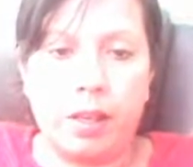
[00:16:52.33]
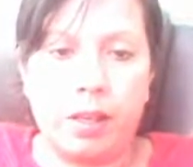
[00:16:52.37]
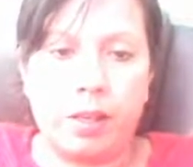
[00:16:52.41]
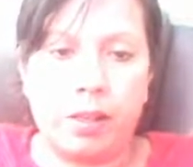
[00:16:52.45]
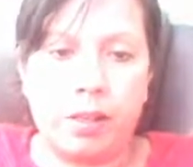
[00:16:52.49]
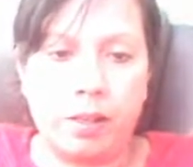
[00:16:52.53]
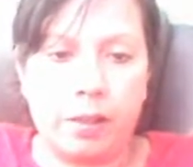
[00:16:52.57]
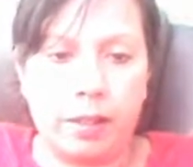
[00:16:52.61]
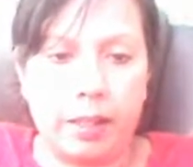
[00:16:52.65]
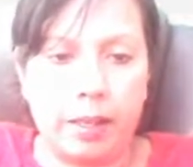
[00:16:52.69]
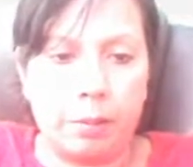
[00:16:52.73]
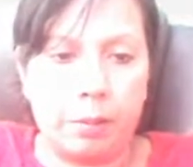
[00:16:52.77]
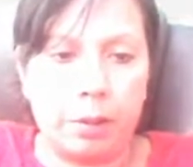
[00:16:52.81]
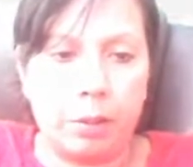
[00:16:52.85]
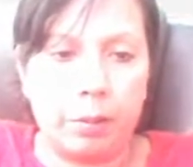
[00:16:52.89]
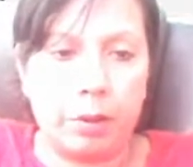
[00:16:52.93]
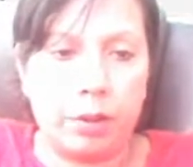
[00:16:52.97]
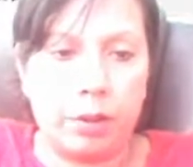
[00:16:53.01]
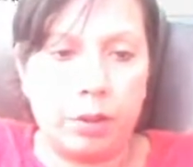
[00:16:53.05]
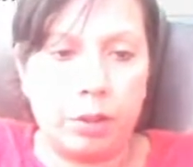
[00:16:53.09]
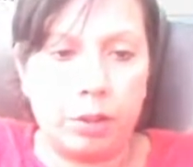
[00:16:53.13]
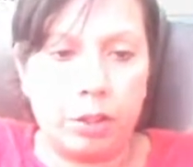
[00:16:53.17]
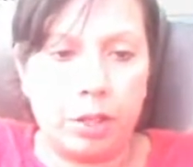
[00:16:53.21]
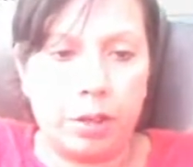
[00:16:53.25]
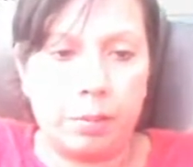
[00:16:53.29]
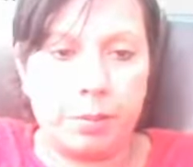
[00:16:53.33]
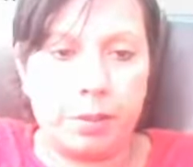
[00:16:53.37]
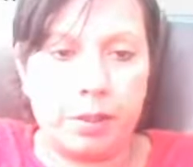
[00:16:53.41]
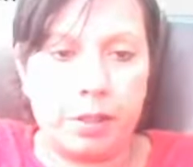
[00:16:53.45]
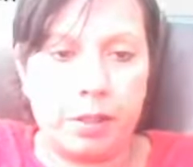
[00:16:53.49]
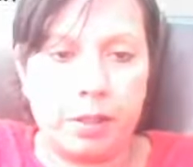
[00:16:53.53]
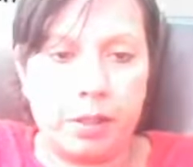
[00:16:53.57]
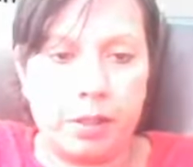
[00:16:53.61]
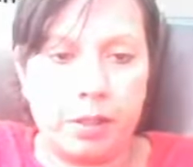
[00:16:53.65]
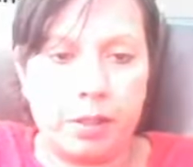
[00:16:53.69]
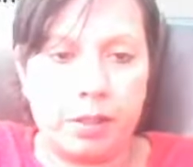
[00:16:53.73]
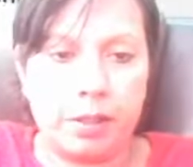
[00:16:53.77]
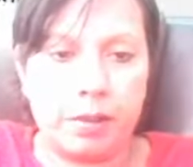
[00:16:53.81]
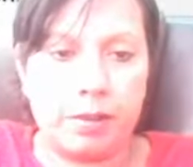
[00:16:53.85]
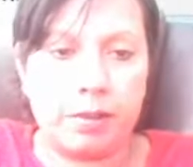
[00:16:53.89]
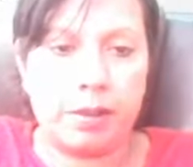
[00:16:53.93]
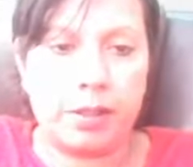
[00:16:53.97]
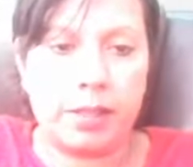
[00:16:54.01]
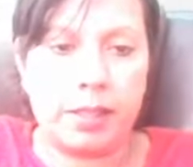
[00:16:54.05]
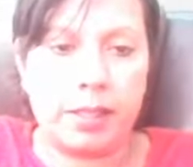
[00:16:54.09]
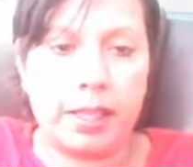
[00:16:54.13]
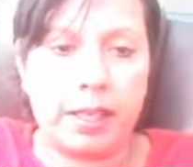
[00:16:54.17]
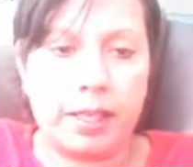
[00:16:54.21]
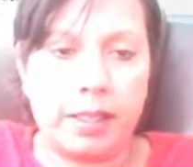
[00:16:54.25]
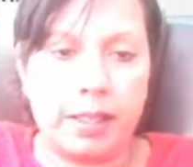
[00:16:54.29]
So then we want to jump to this
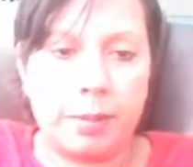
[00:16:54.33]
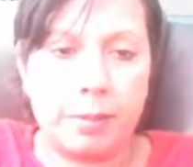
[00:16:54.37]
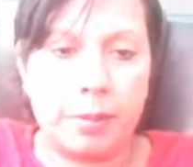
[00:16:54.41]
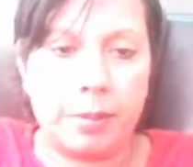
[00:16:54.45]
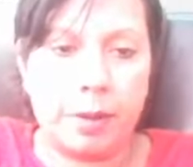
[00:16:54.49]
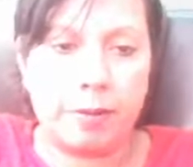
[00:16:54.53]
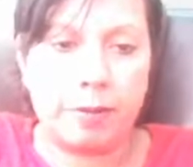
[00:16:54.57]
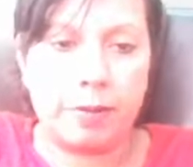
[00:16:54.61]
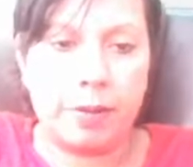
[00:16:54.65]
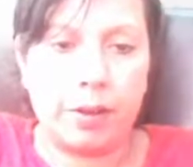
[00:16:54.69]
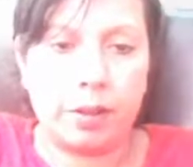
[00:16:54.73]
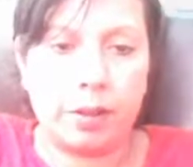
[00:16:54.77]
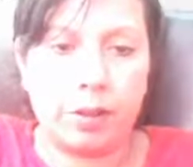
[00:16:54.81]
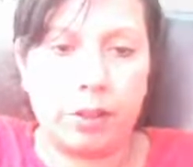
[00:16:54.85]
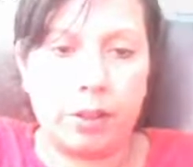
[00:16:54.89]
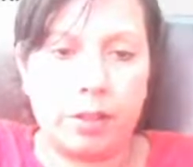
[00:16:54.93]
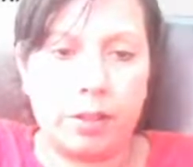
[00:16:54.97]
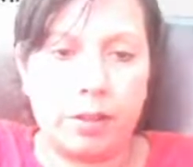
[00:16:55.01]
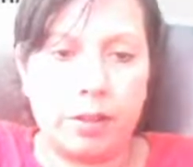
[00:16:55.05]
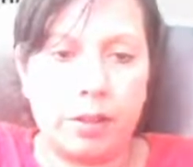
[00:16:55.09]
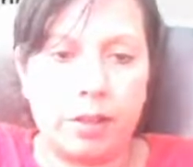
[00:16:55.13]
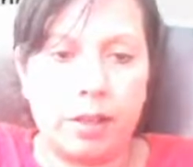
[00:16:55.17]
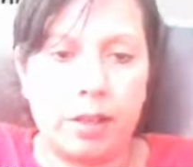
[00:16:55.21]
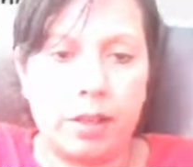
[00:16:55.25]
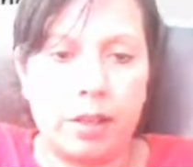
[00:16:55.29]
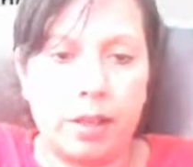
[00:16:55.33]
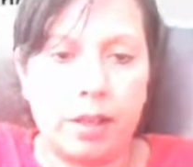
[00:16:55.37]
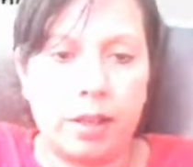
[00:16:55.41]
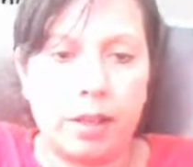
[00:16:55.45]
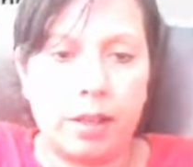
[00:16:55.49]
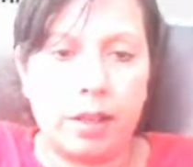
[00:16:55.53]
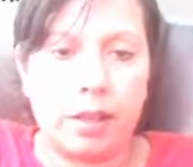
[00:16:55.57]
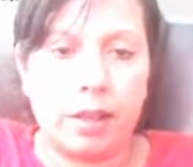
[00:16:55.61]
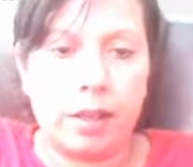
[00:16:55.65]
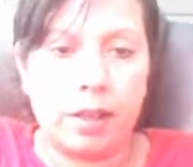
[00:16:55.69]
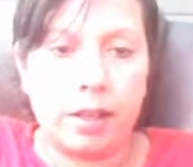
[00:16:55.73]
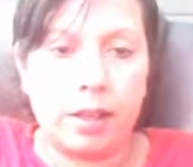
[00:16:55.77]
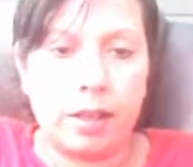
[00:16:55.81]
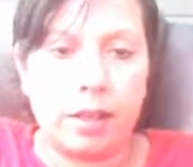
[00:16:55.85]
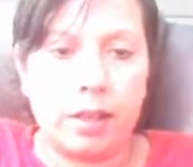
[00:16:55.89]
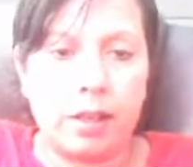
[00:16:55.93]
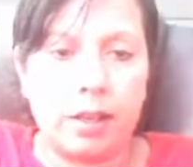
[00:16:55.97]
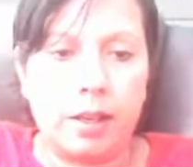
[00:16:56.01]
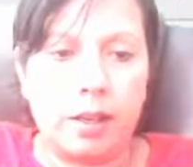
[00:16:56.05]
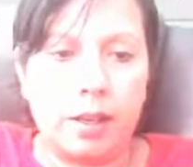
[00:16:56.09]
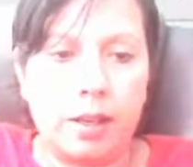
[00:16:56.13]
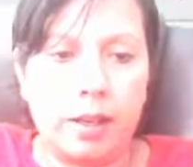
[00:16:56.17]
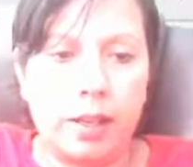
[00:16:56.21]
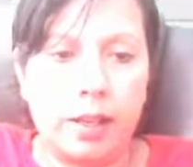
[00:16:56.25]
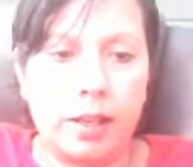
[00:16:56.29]
send email function,
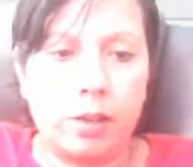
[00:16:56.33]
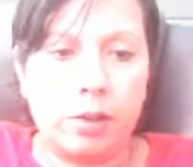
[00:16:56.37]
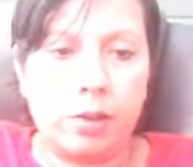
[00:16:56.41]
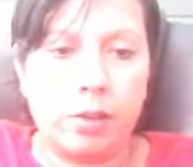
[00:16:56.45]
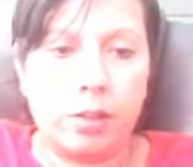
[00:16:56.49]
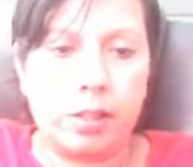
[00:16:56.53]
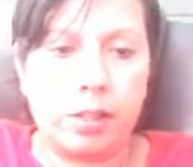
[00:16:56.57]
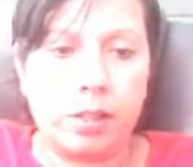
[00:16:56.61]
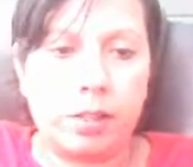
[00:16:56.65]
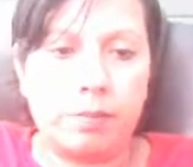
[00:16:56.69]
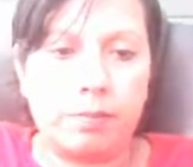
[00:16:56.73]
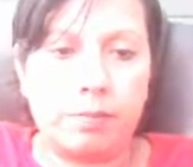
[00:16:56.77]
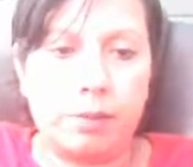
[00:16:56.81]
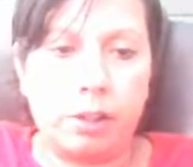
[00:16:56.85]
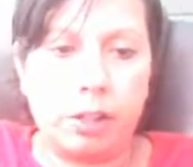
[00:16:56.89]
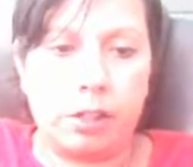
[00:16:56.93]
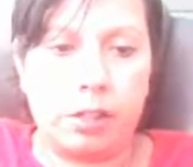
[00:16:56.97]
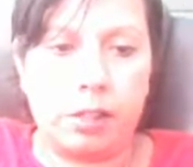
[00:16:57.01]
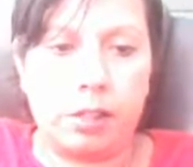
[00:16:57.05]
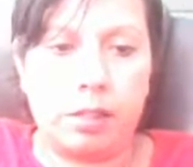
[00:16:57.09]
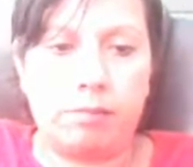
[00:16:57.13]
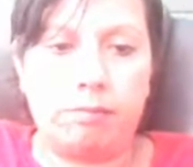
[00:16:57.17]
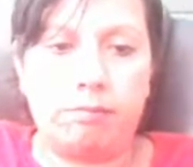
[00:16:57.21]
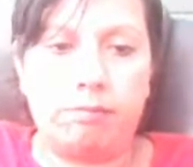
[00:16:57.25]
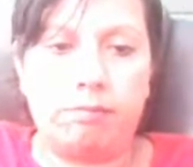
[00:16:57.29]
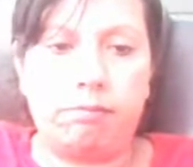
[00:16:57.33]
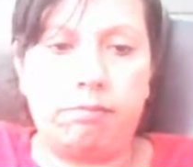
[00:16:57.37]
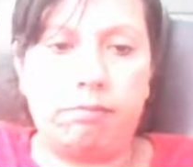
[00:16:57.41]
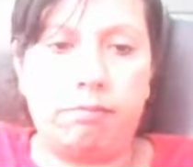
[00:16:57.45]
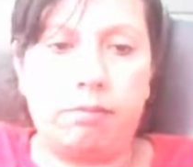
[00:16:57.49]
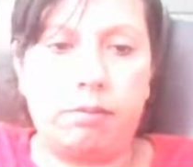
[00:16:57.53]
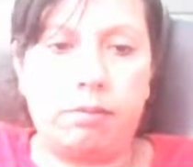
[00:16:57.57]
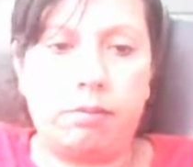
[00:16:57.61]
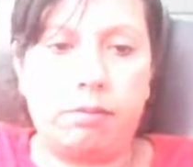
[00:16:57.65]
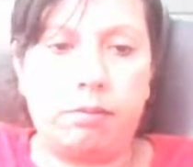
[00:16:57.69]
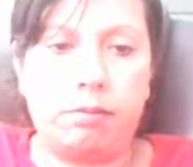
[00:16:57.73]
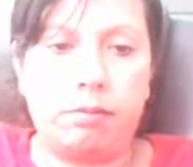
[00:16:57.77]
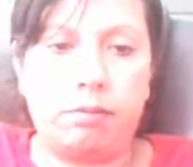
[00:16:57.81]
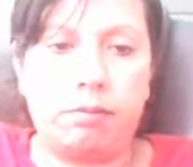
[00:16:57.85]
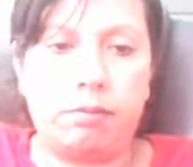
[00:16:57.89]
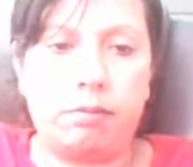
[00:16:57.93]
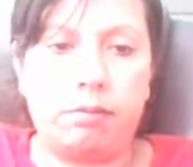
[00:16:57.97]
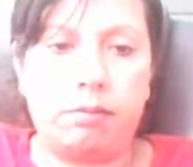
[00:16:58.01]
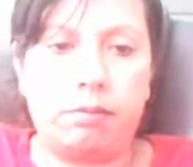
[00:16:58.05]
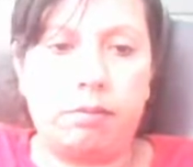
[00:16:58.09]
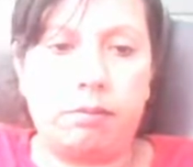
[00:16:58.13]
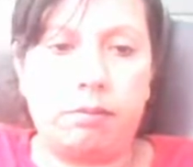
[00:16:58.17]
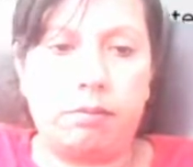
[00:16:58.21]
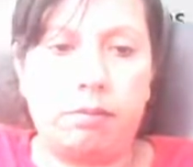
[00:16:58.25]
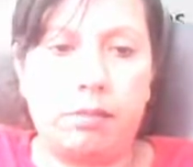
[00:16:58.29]
else just
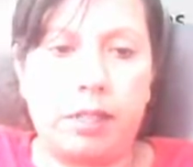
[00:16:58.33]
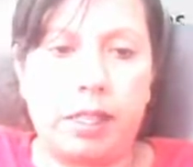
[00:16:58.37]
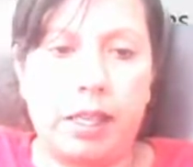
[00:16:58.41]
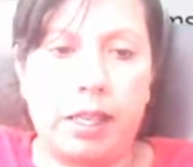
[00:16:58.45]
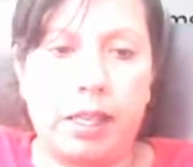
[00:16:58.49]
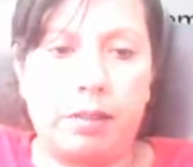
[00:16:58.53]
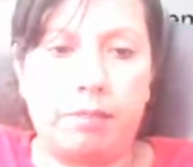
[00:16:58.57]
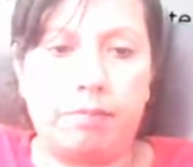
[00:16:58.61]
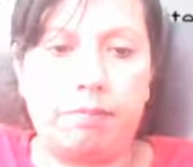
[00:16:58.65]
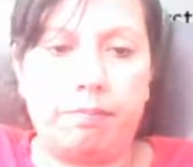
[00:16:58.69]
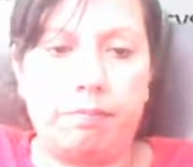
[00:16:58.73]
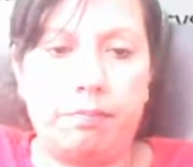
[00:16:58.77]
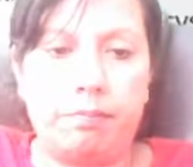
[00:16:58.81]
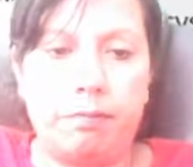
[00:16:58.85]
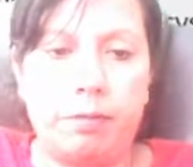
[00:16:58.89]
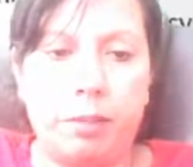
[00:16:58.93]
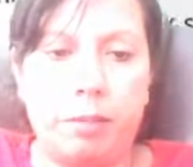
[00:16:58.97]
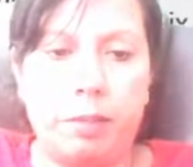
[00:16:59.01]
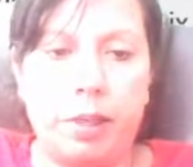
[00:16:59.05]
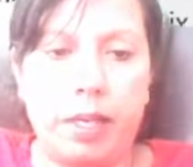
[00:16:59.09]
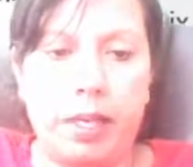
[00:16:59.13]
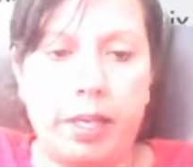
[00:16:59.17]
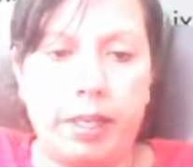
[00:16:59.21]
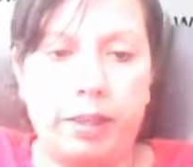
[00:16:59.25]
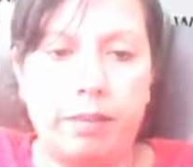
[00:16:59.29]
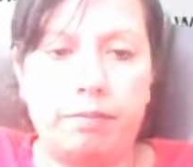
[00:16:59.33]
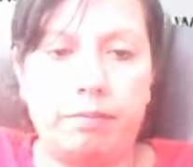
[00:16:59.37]
say goodbye.